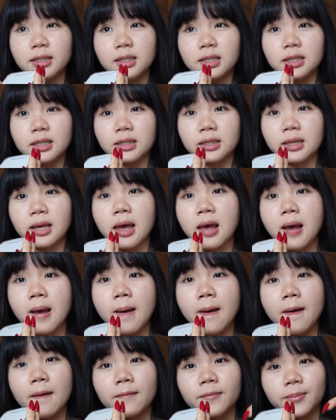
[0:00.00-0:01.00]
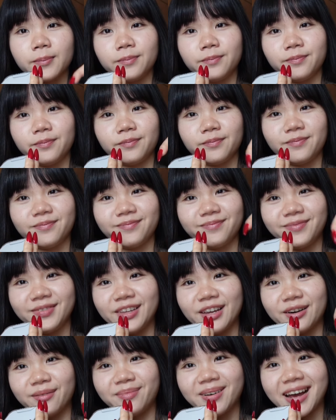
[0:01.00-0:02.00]
just
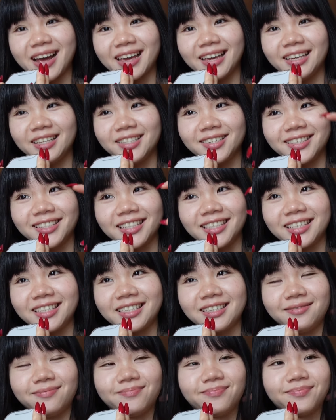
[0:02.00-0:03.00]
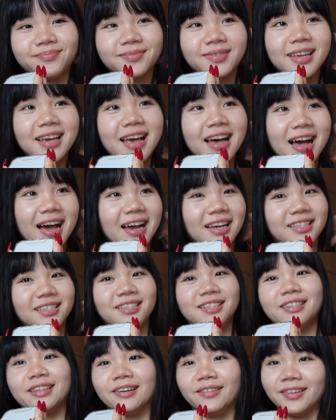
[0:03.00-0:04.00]
nearby each other. I
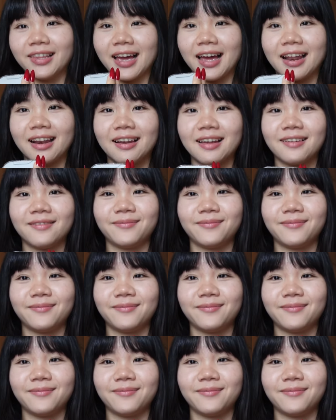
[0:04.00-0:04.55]
just know that.